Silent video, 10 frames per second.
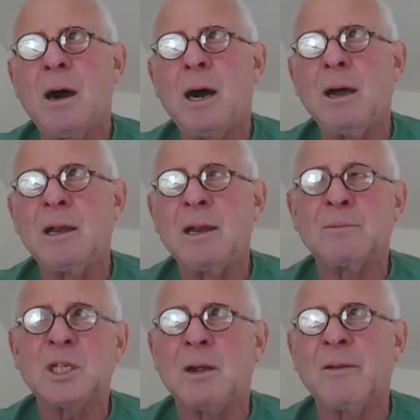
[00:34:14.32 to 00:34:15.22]
And
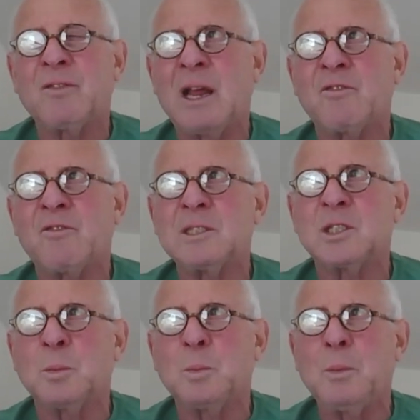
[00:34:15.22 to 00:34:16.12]
I'm sorry if that
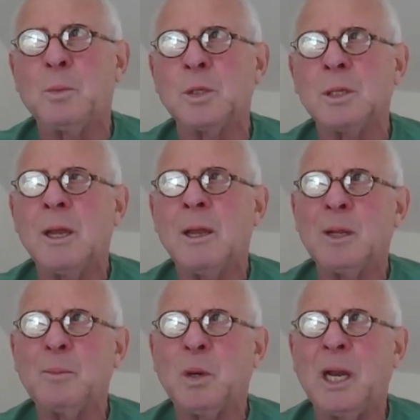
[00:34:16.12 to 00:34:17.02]
offends some people,
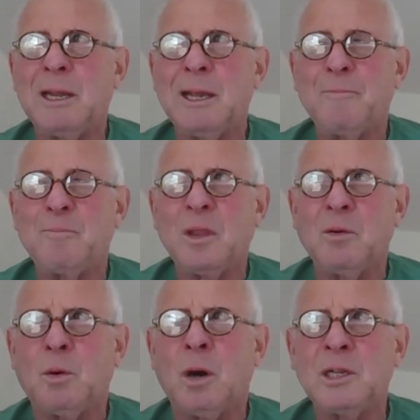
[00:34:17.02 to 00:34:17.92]
but
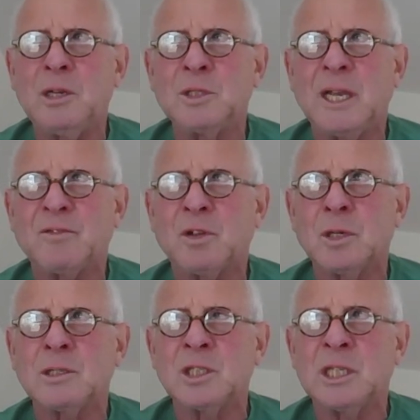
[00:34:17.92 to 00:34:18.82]
all you do is have to
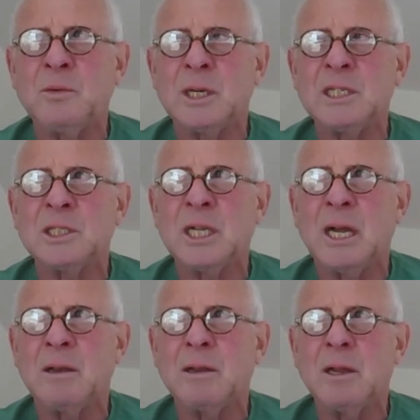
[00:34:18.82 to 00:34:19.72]
look to see what he's
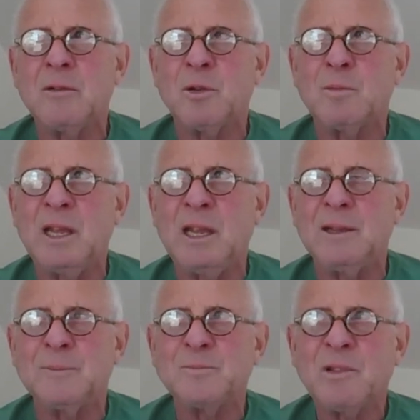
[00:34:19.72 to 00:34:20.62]
done, from
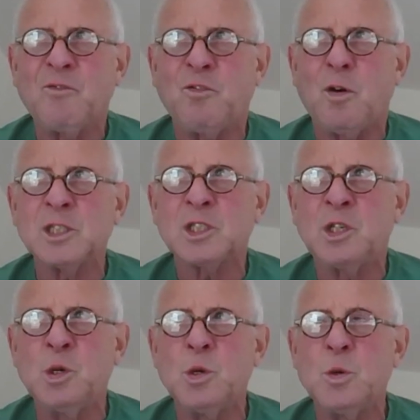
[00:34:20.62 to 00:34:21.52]
the false
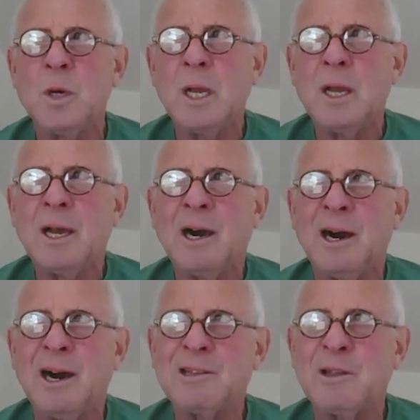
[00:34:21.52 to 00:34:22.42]
coup
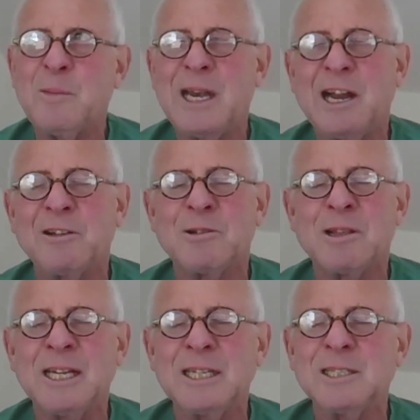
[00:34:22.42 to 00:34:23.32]
to many other
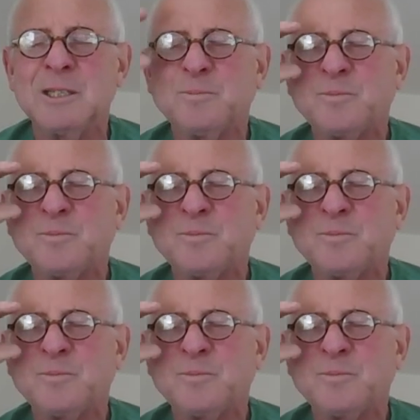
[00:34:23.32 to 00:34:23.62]
things.